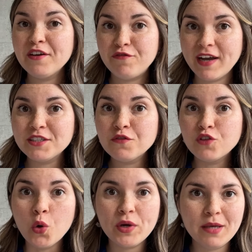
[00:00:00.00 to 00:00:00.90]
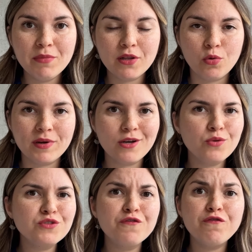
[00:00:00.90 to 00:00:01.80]
effect of low hemoglobin
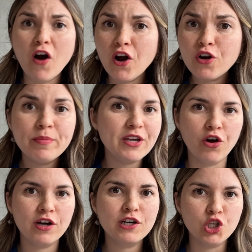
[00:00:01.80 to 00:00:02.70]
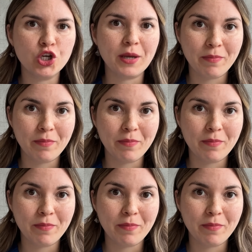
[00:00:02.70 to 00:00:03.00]
goes far beyond looking